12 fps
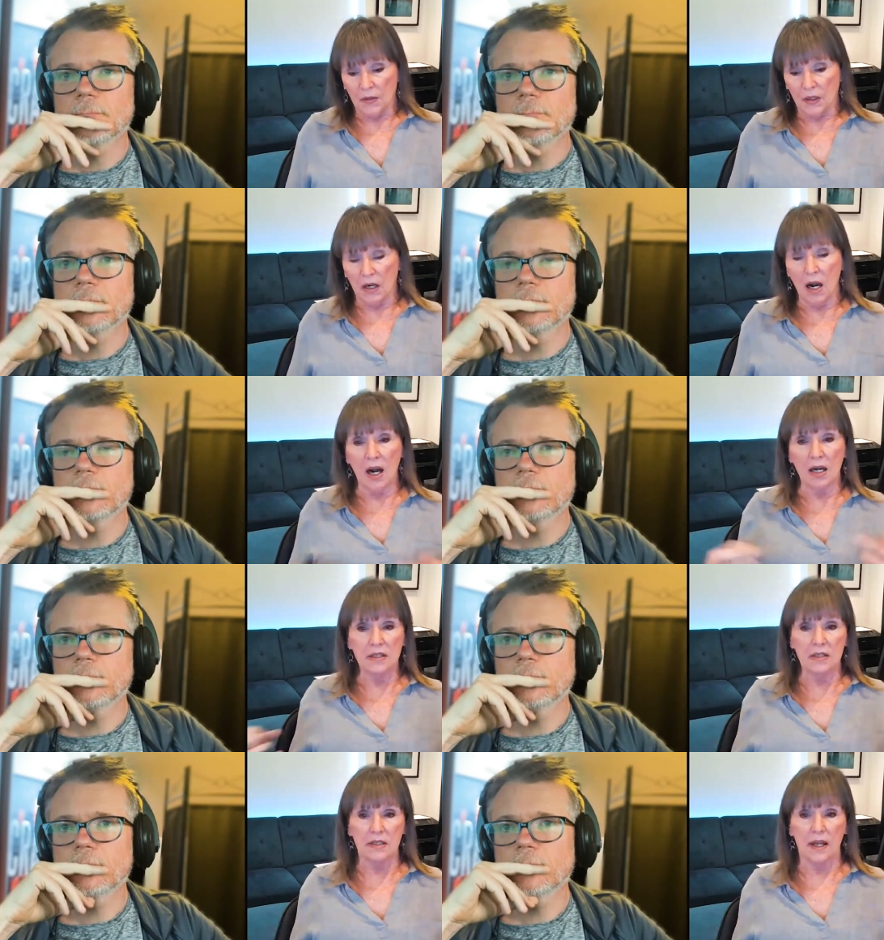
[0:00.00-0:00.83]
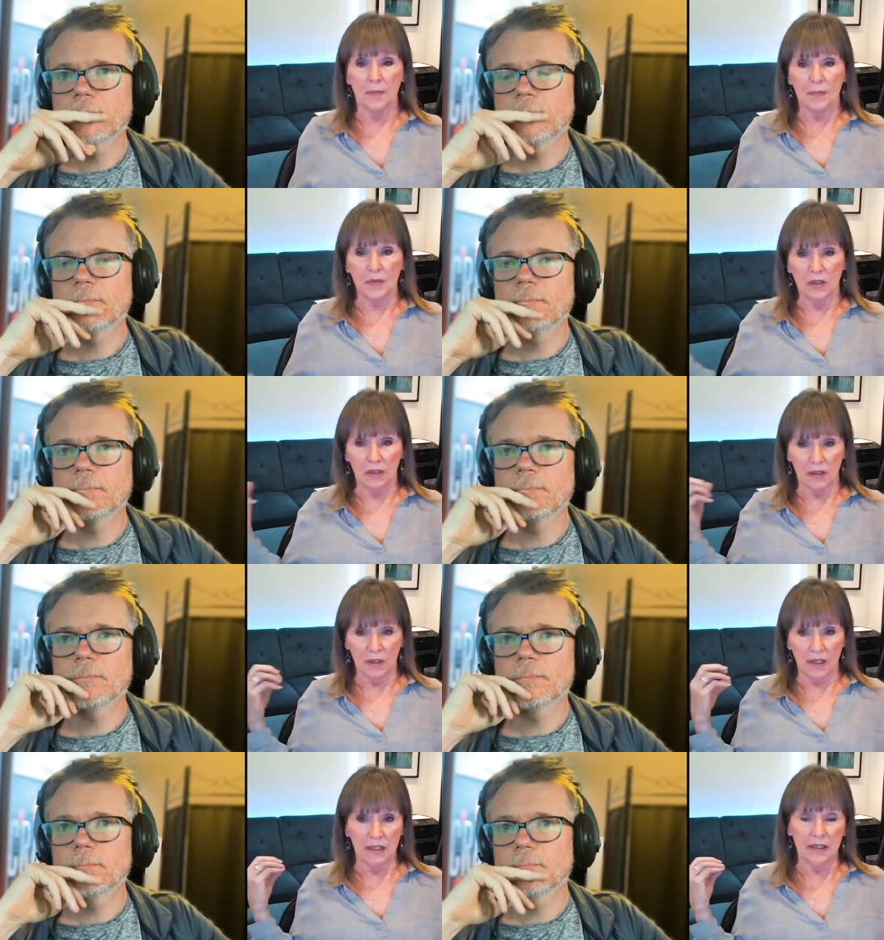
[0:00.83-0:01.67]
Speaker 1: concept
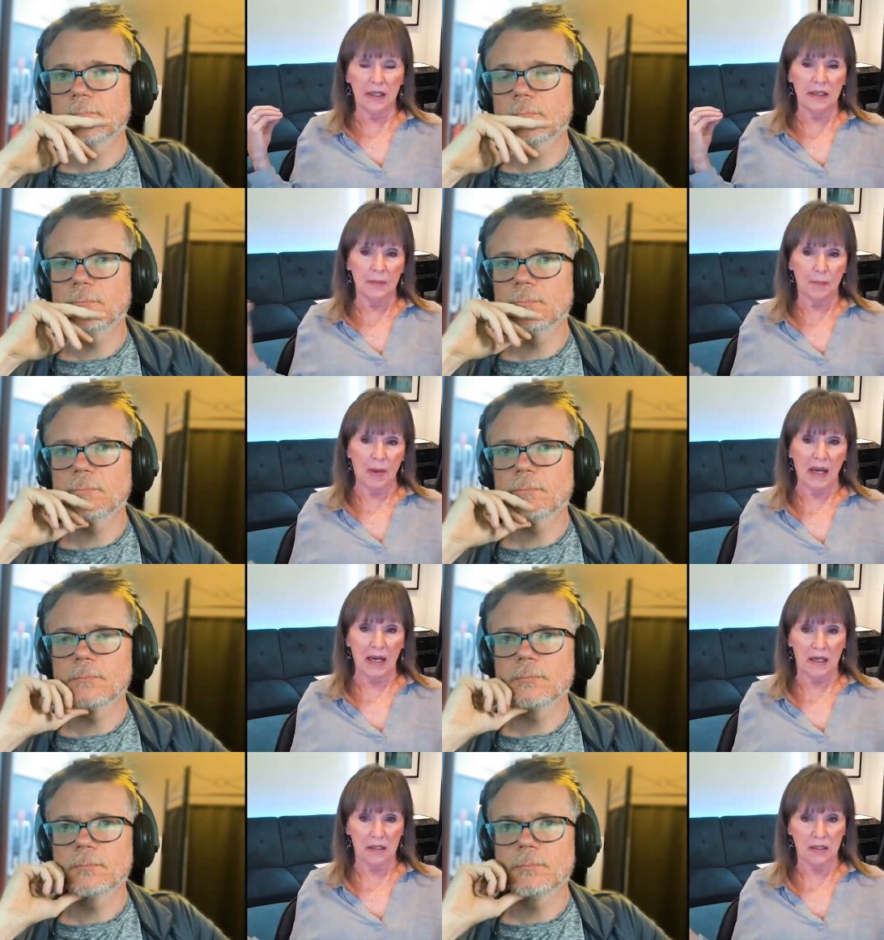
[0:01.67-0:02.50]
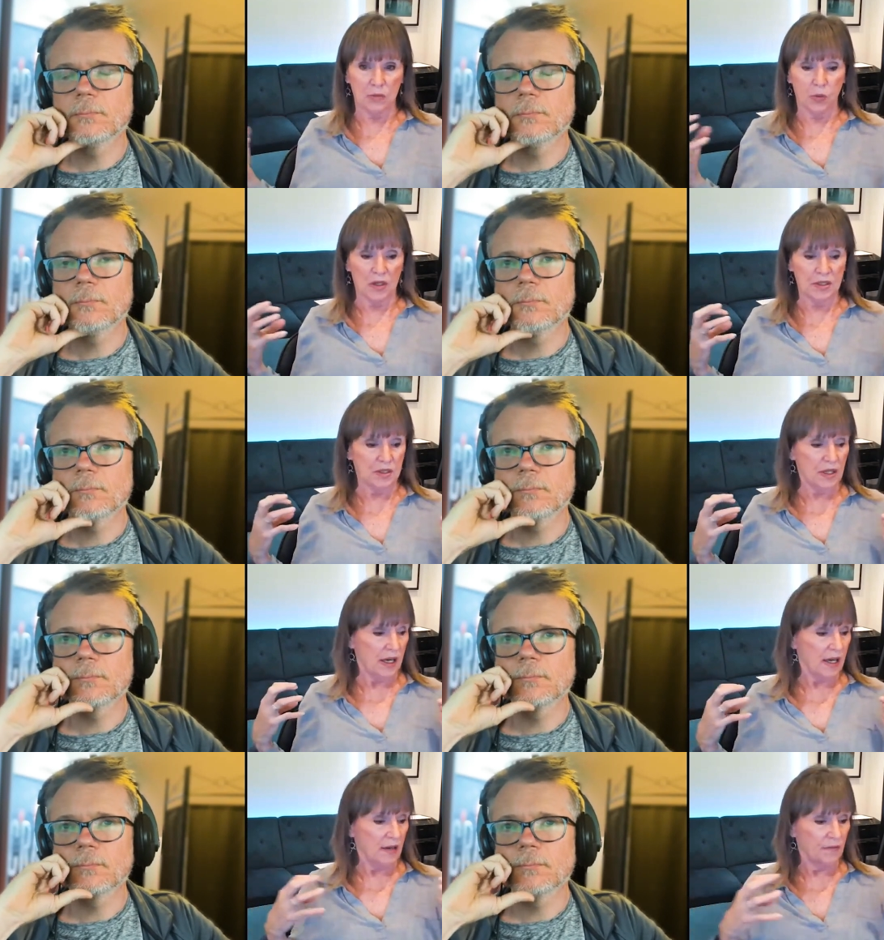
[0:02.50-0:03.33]
in the past was to
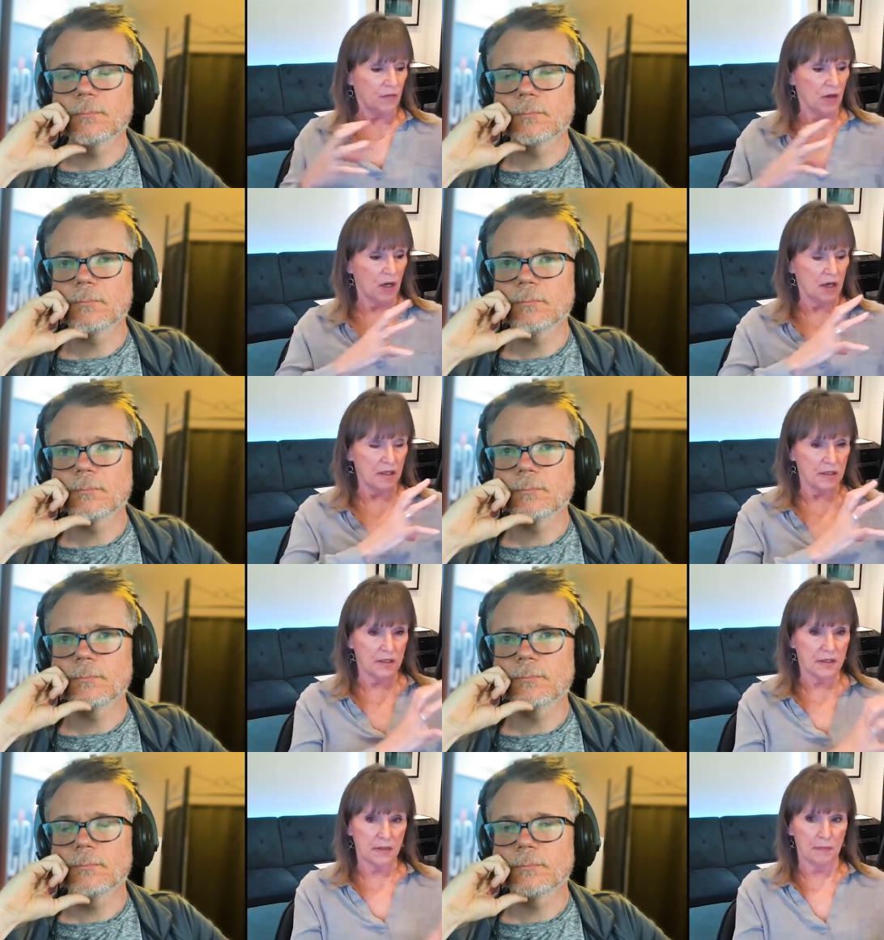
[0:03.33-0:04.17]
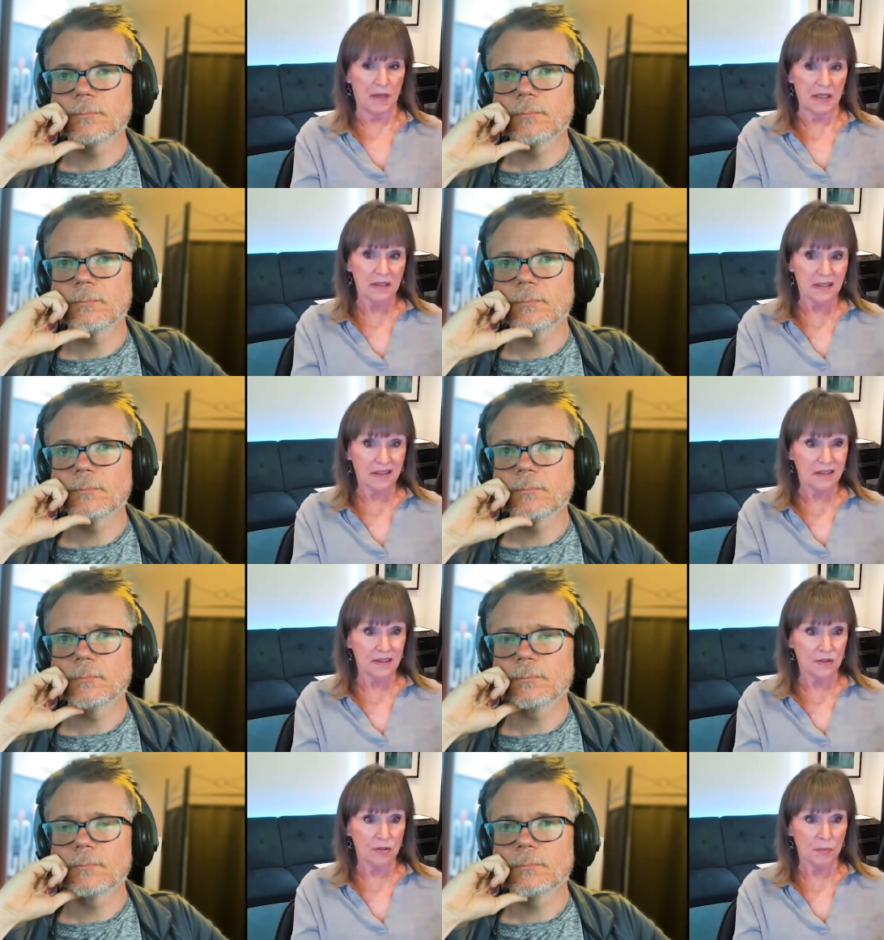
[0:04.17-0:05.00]
have a domestic
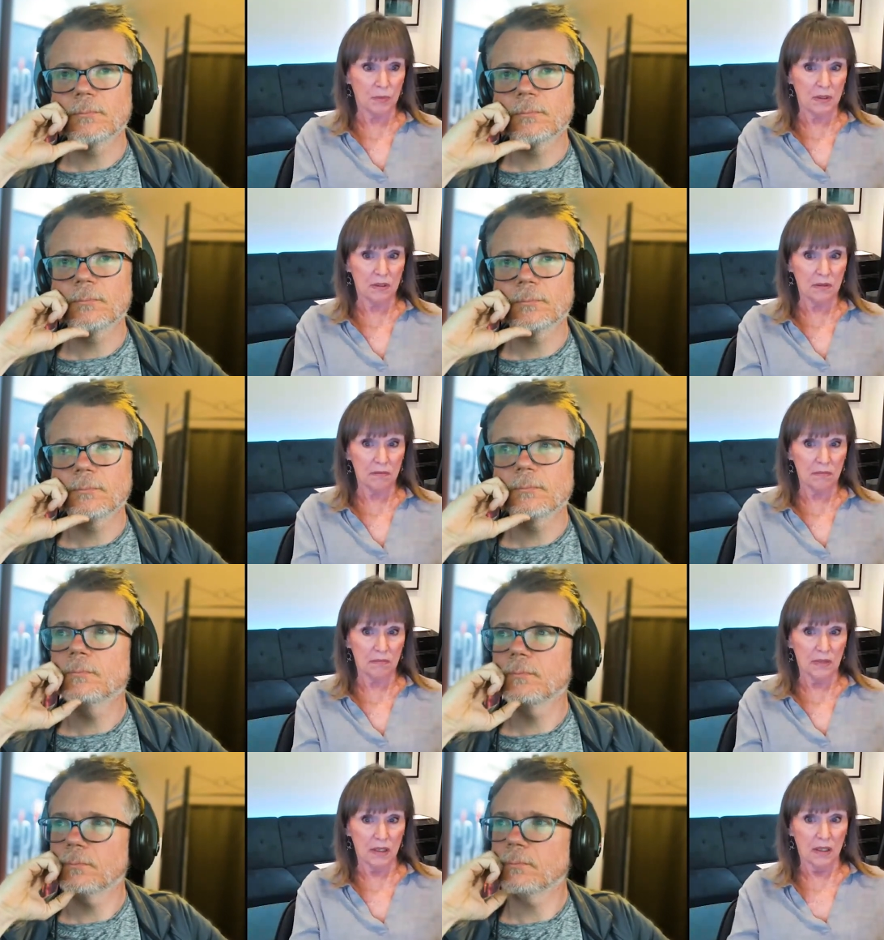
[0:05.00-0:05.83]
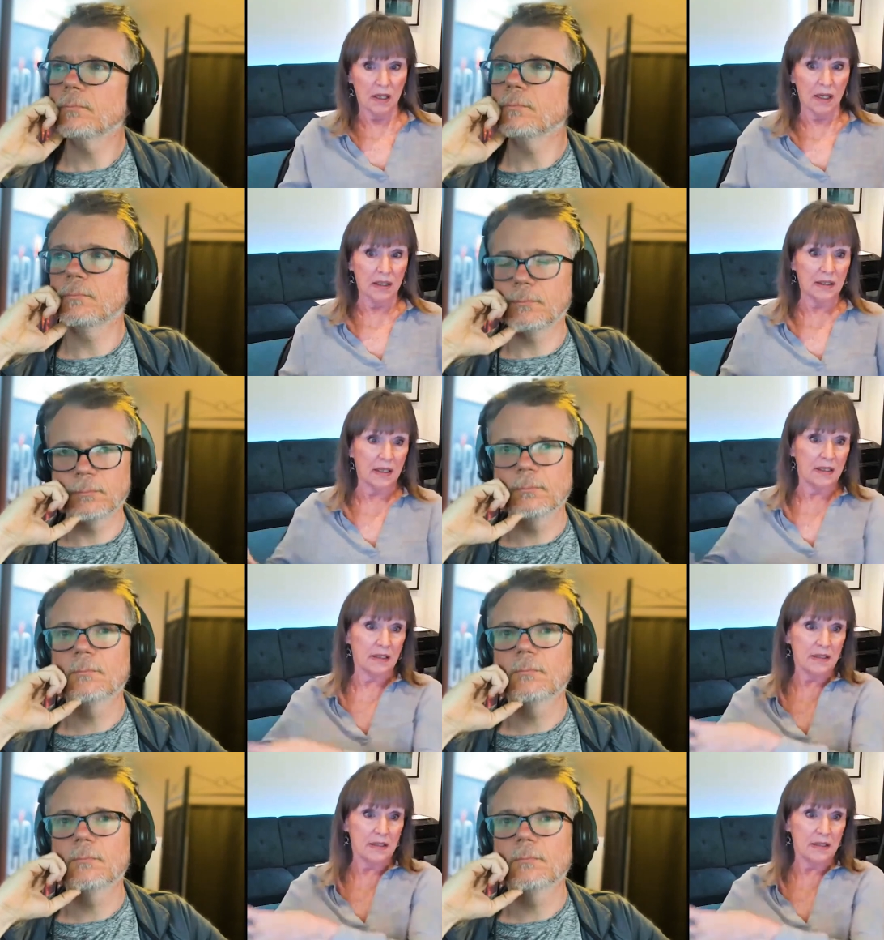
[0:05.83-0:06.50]
distributor and then a